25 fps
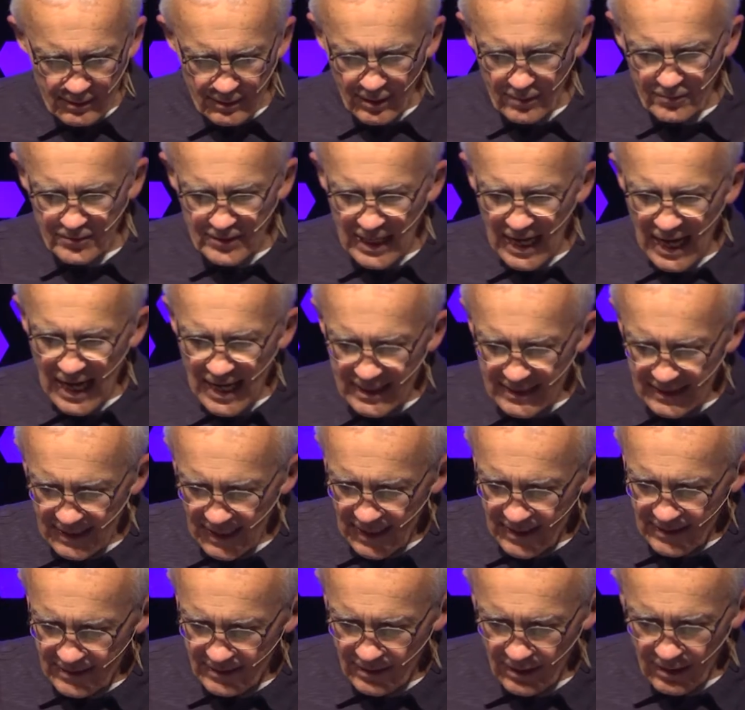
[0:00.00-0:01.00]
Love
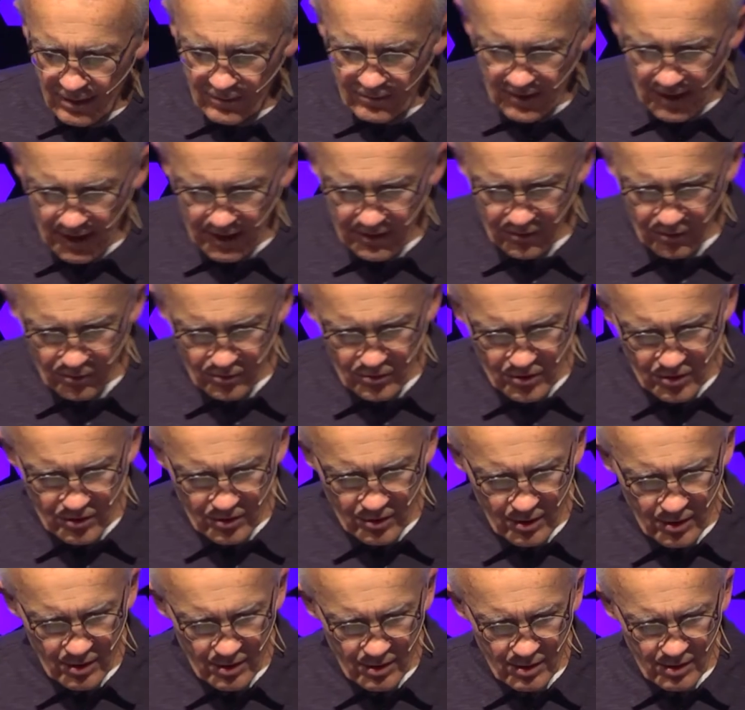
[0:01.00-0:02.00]
God and love
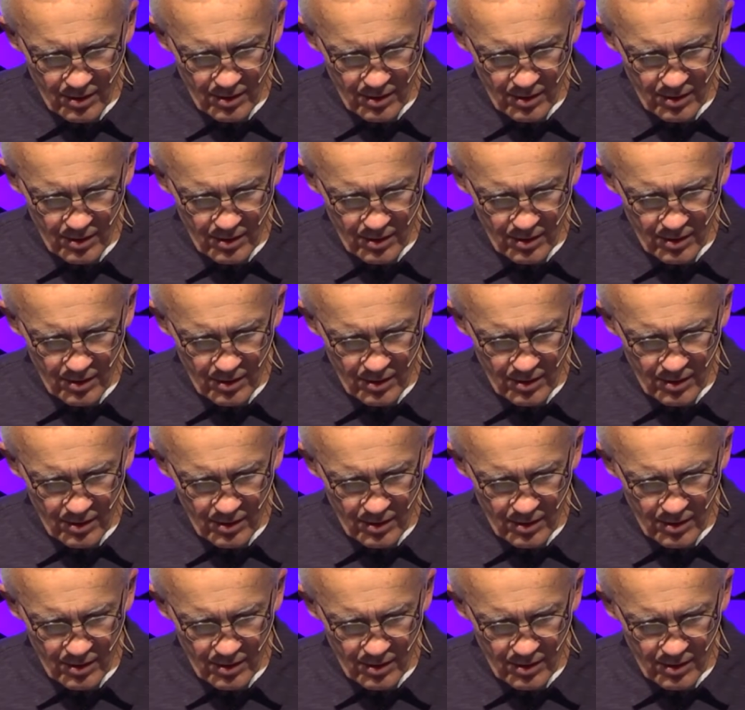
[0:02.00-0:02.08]
others.